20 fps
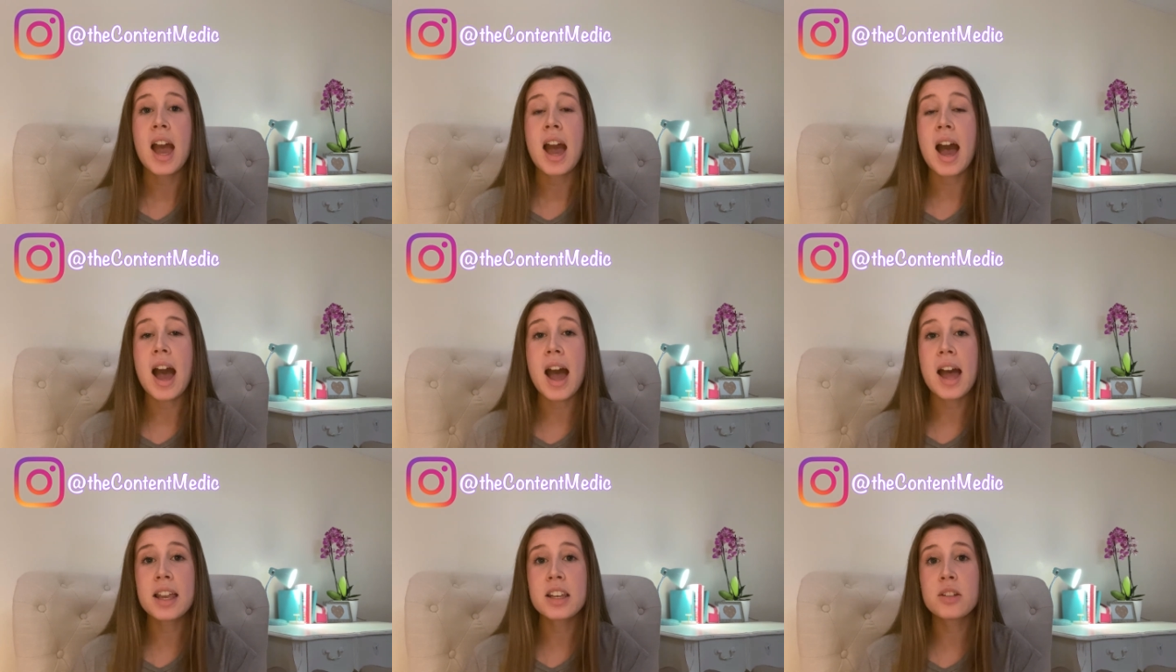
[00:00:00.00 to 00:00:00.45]

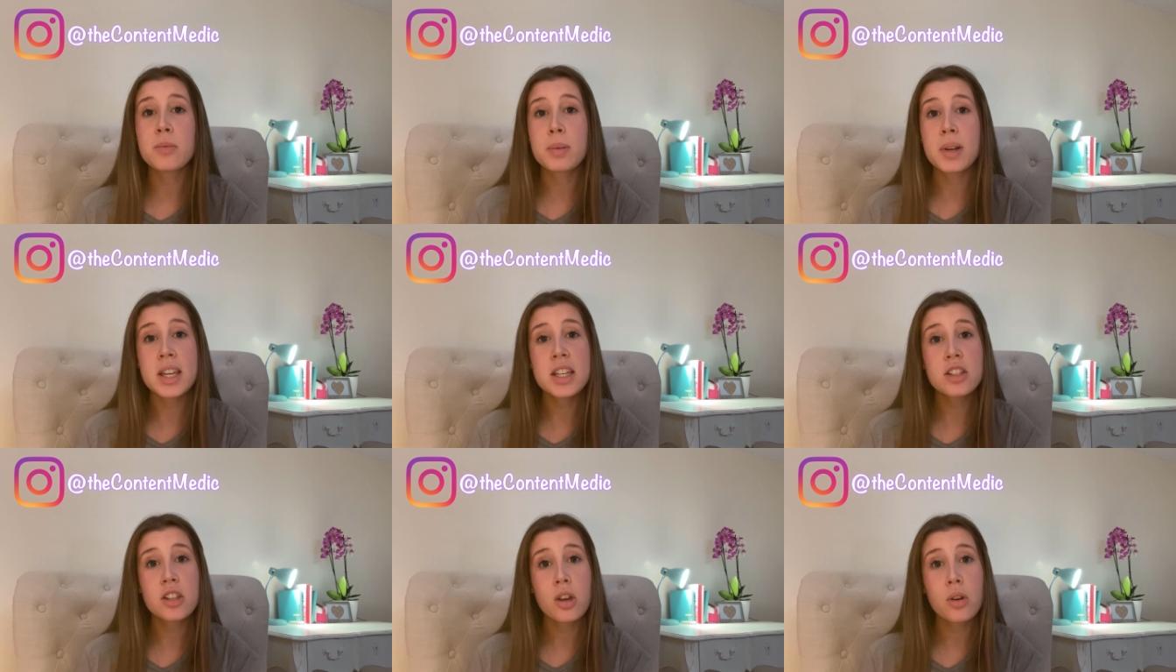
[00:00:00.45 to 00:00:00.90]
and
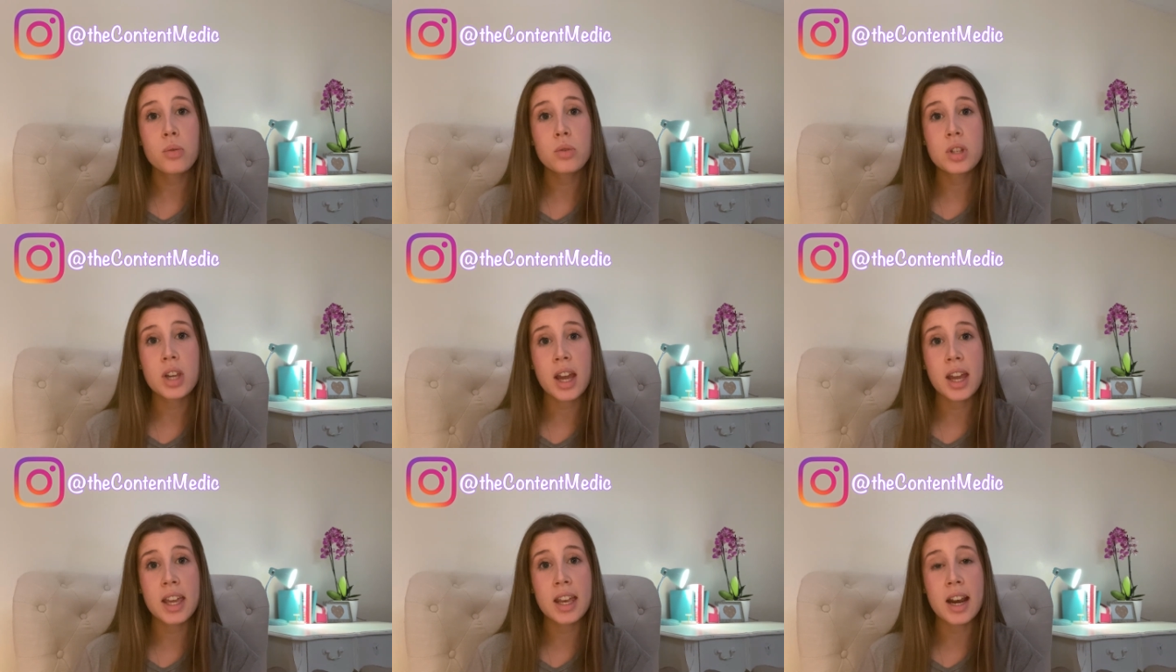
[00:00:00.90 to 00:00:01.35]
please go
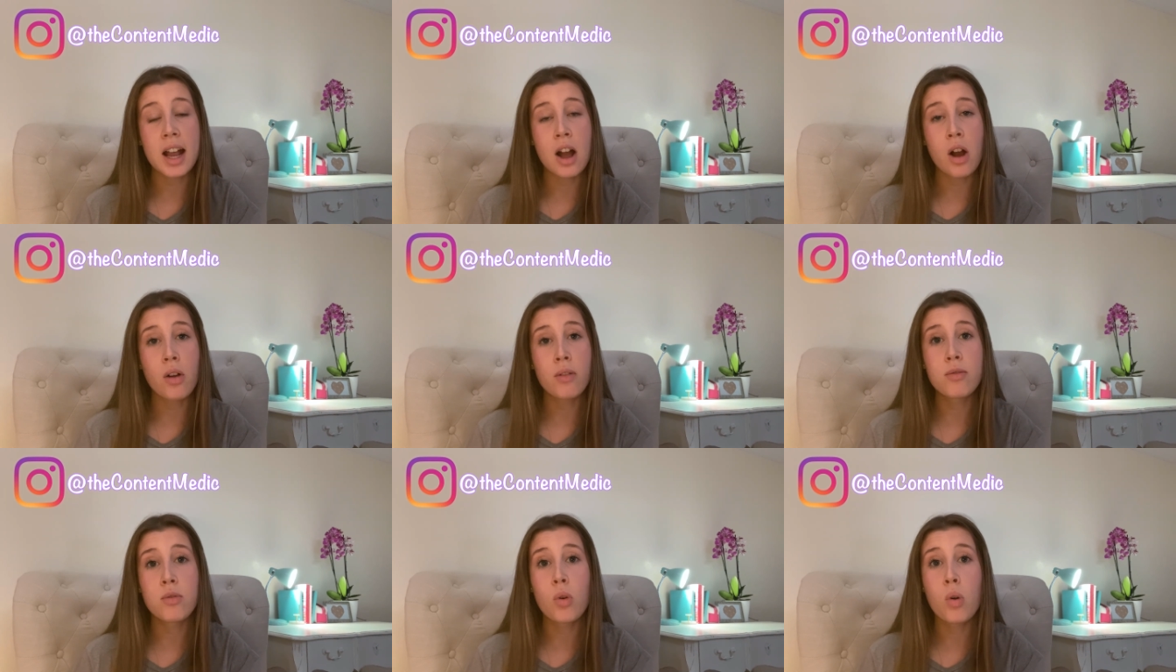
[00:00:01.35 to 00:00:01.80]
check it
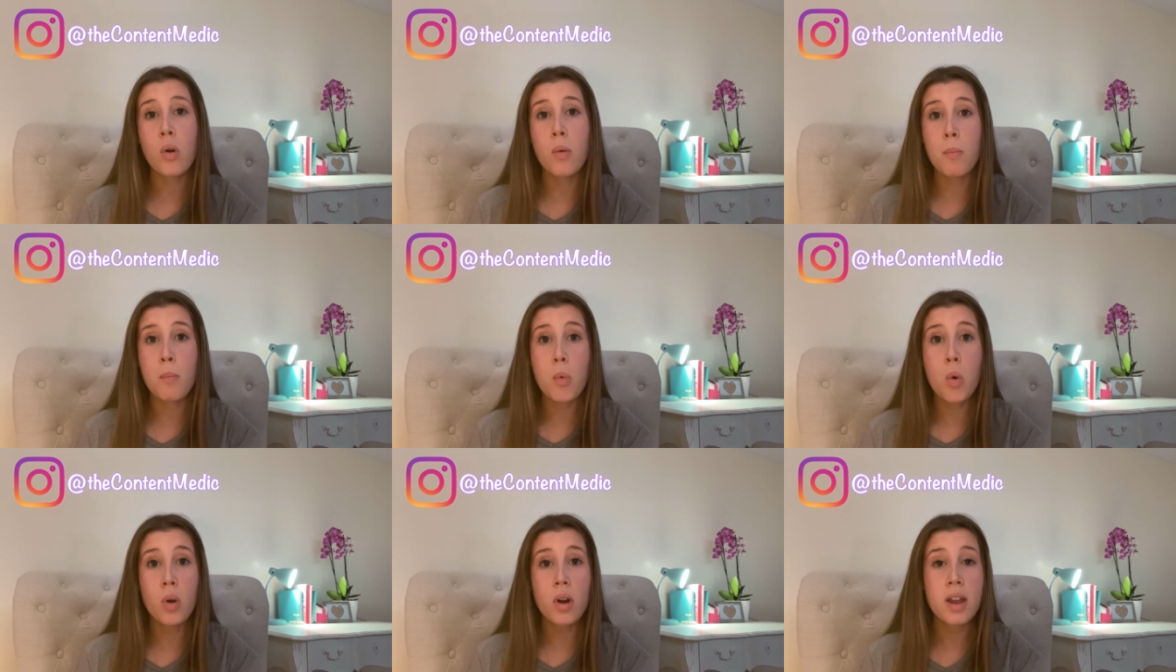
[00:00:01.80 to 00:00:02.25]
out for
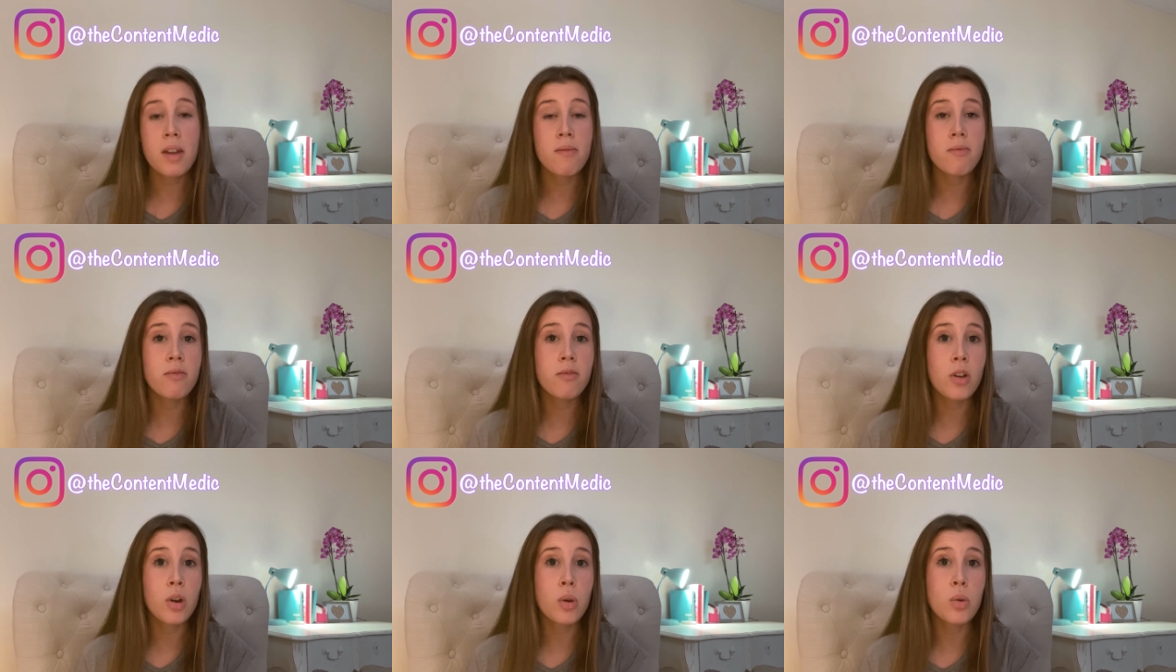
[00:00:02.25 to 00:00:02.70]
more
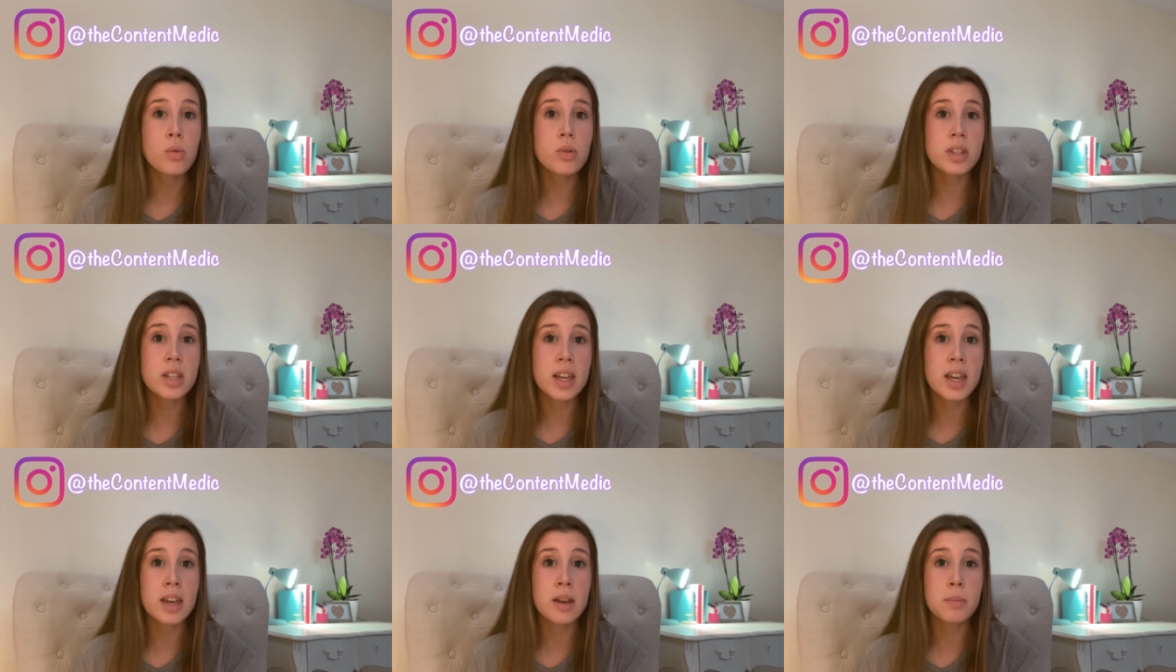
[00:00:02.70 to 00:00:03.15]
info,
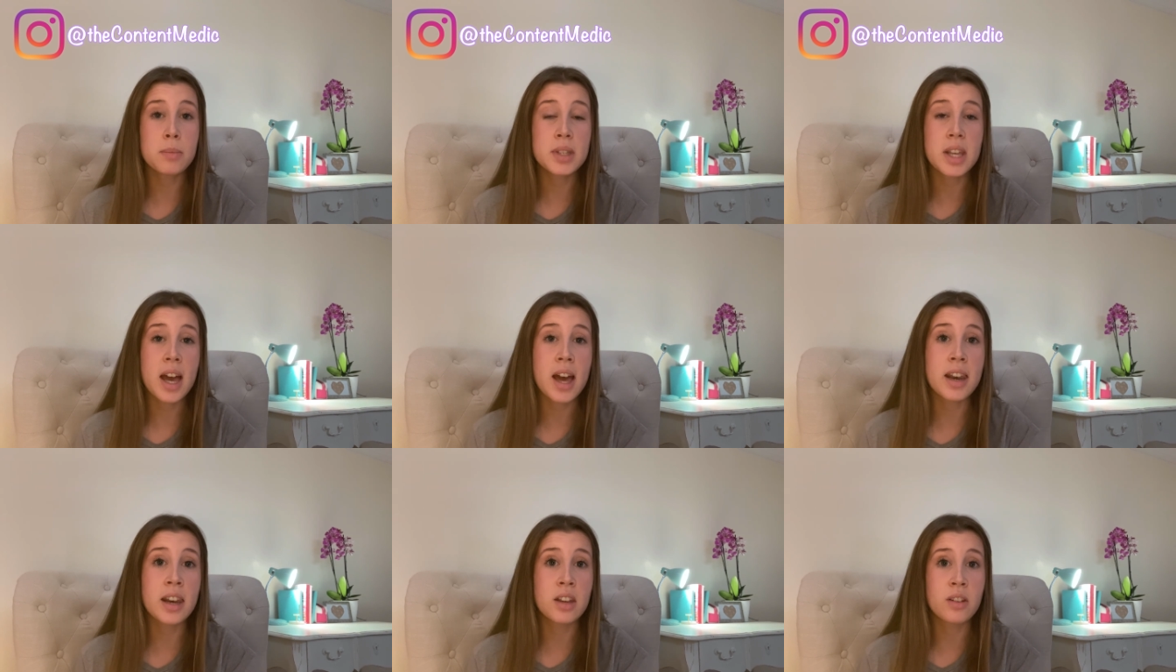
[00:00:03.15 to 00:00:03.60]
tips,
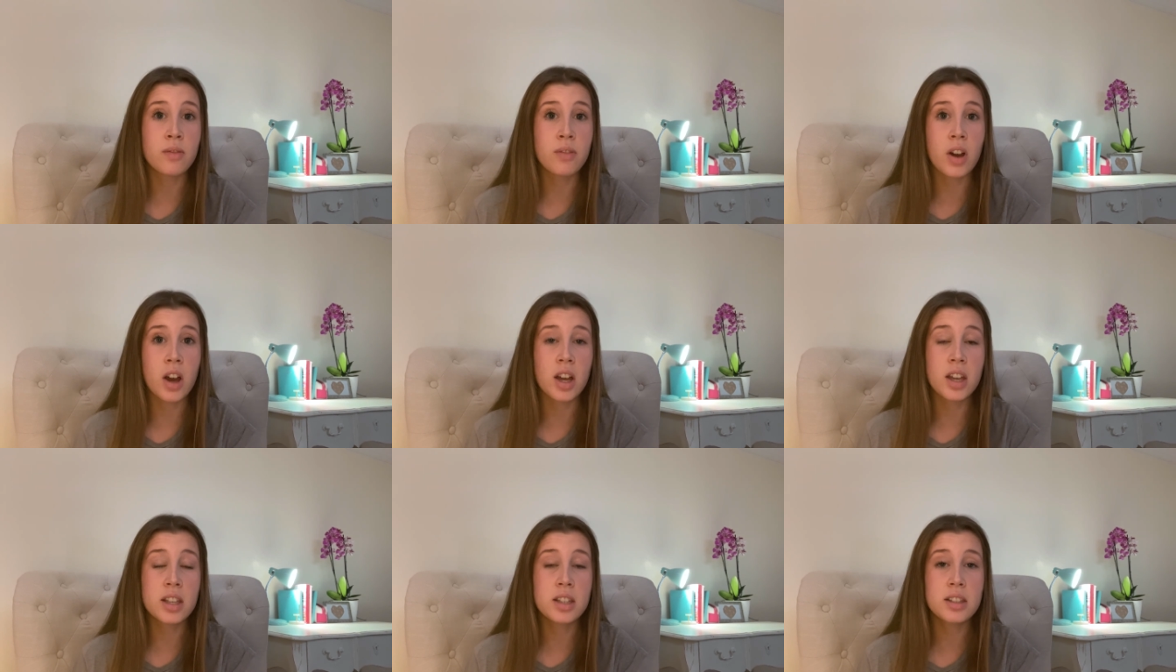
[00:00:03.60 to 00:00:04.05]
and
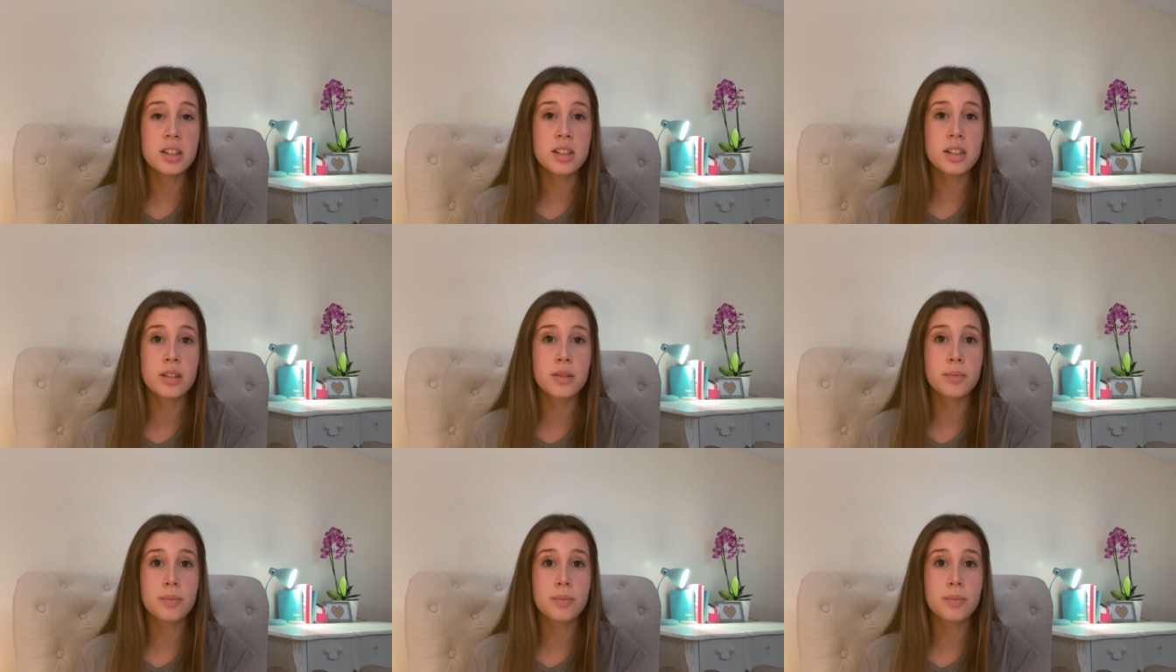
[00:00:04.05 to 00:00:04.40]
advice.